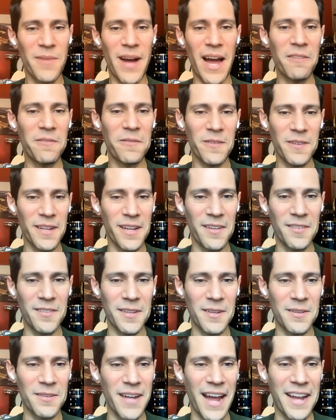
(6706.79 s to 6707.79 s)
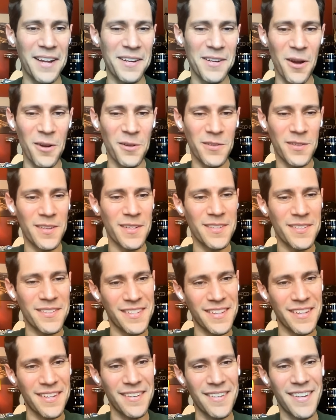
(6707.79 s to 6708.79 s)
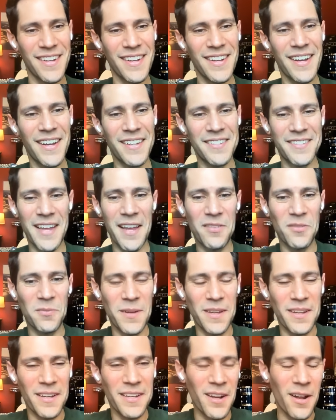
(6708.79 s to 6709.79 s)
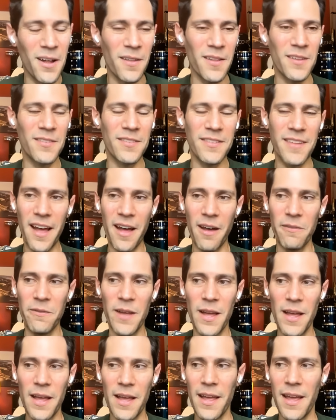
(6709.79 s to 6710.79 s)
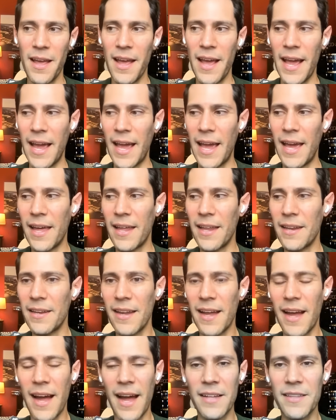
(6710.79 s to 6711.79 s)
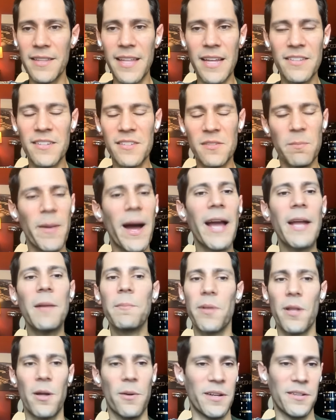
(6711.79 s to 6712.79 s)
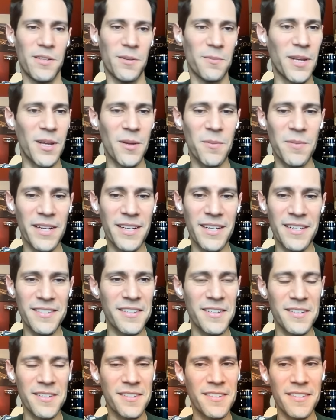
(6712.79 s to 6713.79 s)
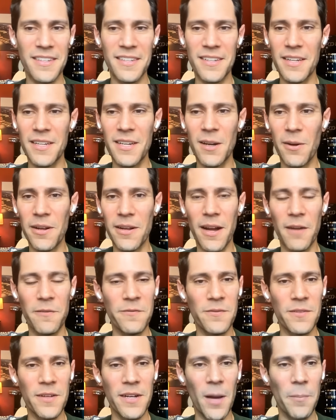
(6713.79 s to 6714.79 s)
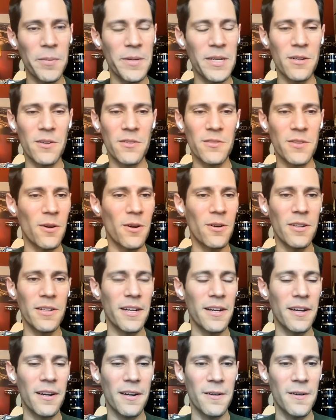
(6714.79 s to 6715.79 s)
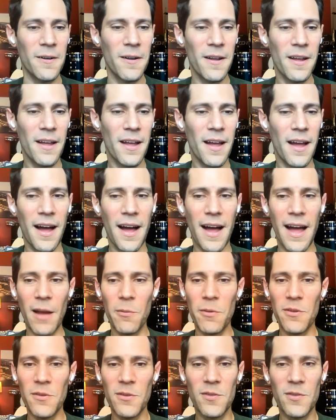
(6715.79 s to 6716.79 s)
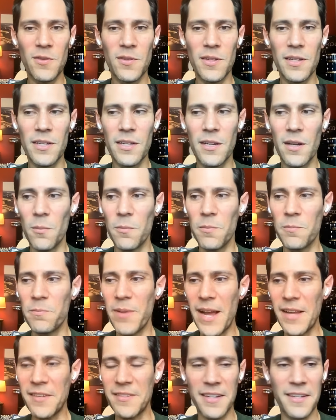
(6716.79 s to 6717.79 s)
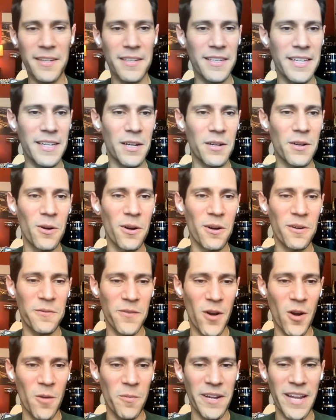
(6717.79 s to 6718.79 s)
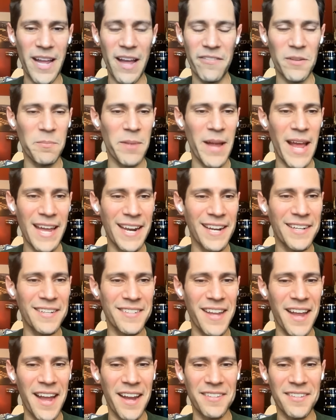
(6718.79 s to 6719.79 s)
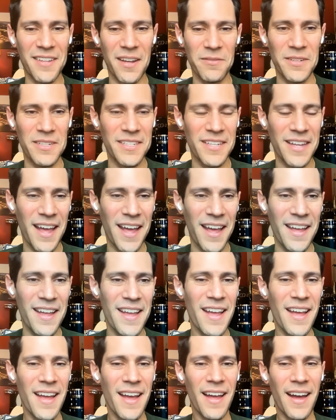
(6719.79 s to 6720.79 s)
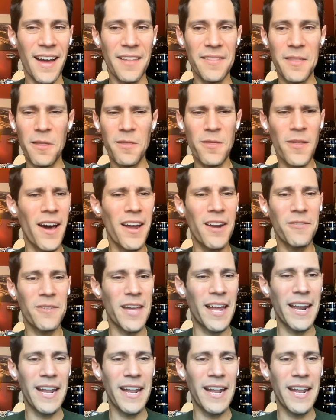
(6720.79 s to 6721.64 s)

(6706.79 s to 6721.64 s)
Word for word: mindfulness and diagnosis and assessment and all this stuff. And that's just mind-blowing to me because just, you know, a couple of years earlier, I was, you know, basically agoraphobic, having panic attacks every day. The thought of